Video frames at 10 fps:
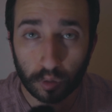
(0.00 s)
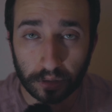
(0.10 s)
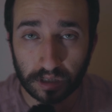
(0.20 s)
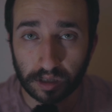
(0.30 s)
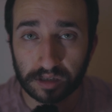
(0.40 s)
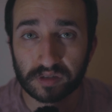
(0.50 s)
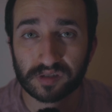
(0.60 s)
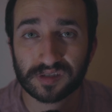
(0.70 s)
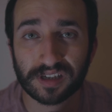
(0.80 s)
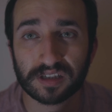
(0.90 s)
Okay
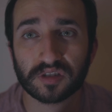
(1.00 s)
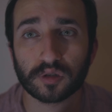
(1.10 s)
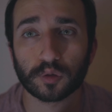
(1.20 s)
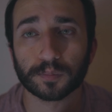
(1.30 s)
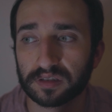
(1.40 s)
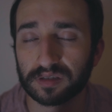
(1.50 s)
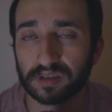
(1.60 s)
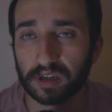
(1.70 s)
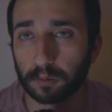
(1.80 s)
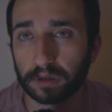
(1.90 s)
guys, day two.
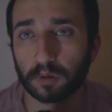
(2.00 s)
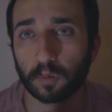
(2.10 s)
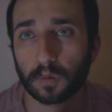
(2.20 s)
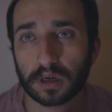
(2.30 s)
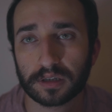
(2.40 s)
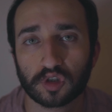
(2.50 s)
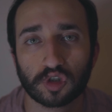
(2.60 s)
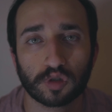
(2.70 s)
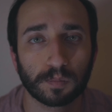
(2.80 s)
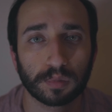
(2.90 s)
Today we're gonna
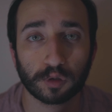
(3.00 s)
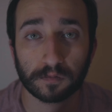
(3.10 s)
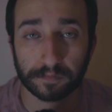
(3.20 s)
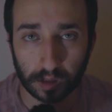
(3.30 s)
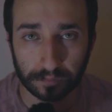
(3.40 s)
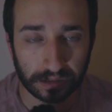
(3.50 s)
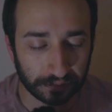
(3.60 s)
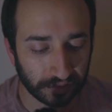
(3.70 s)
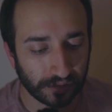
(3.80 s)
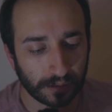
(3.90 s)
watch Blue Velvet.